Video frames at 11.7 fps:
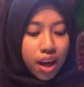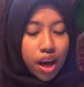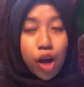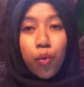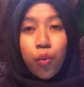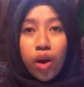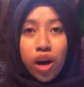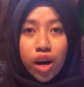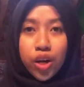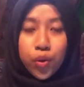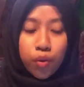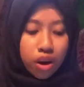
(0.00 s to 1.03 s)
and
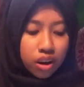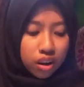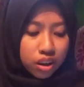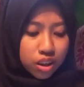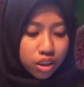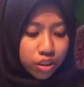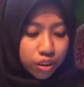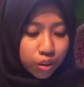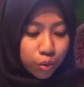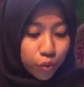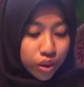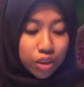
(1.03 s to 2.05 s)
why you are
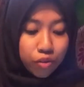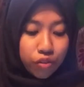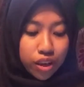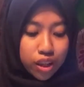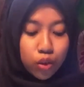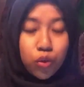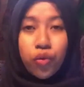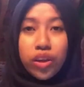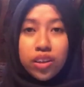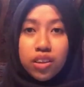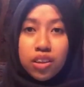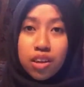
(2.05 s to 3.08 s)
qualified to write